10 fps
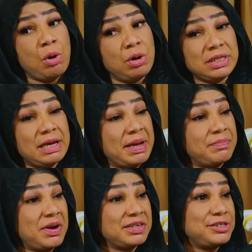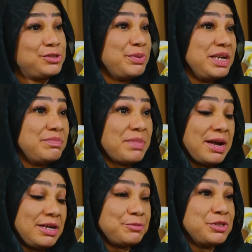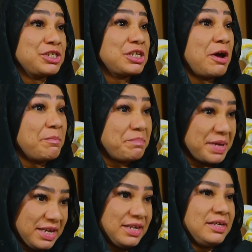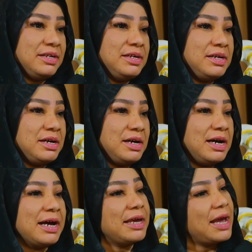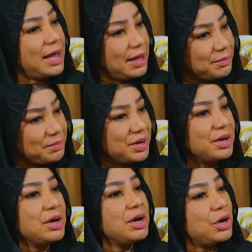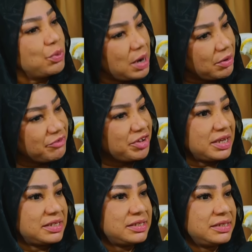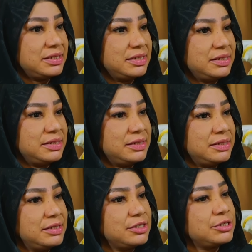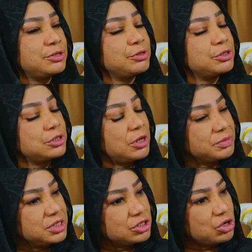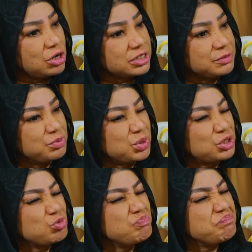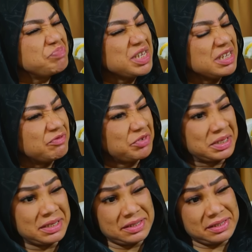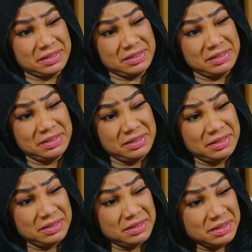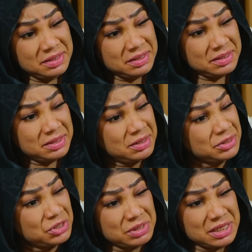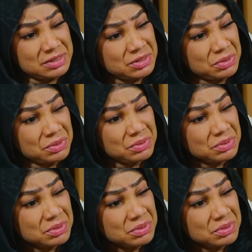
All that my brother is doing in my husband's company, I am aware of it. So stop this gossip. You are too big for this. Don't you think so?